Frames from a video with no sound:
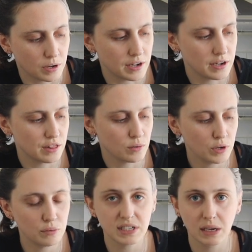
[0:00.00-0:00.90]
one, the
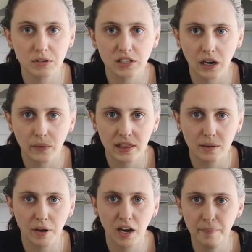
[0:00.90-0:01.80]
wood was able to go in
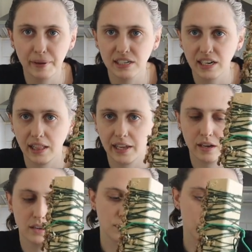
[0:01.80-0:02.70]
the pot because I
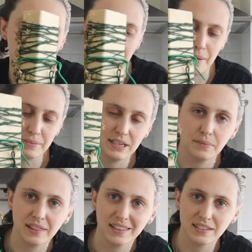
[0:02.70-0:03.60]
like wrapped it
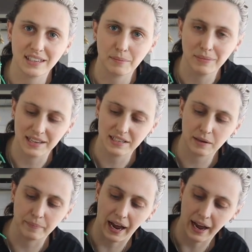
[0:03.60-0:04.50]
with this like
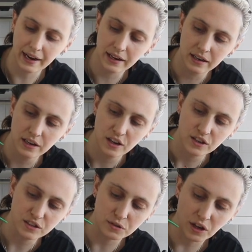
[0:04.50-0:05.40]
plastic bag.
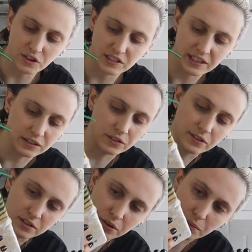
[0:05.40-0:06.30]
So it was all
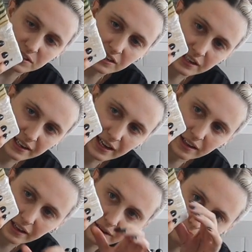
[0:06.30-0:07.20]
sealed, so it wasn't gonna
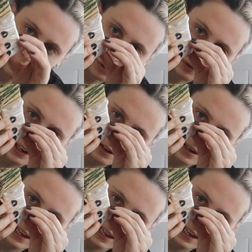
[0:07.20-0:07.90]
get like moldy or